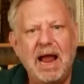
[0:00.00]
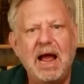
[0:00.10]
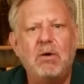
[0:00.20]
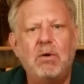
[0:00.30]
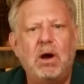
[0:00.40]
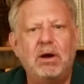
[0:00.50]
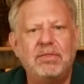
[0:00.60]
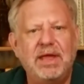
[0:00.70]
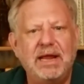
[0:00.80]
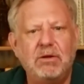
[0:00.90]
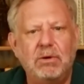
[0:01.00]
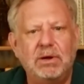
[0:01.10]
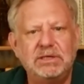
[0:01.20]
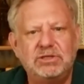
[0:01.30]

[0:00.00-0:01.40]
how are they going